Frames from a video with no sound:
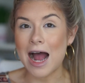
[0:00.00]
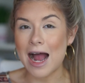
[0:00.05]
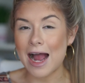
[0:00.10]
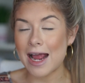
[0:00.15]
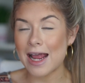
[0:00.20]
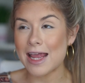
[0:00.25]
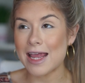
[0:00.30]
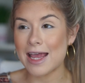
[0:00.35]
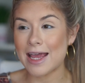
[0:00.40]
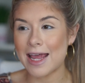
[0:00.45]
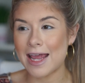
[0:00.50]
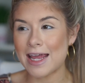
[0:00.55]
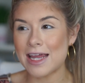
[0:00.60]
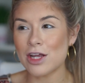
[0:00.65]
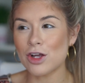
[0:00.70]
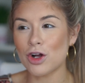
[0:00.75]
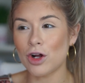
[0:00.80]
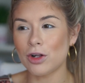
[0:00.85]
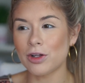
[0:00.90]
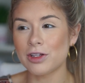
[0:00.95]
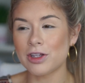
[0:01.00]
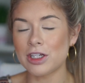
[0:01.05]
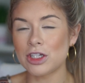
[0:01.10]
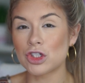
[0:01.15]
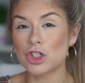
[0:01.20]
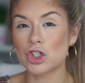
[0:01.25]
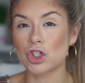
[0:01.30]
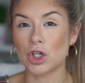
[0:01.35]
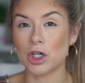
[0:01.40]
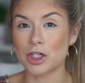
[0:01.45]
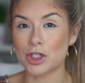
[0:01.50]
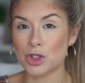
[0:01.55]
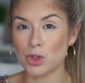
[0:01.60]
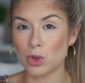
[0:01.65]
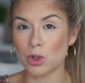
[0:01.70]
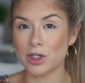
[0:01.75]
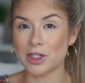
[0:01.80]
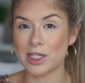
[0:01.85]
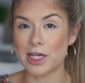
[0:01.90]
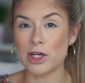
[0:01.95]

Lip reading: I hate calling these drugstores.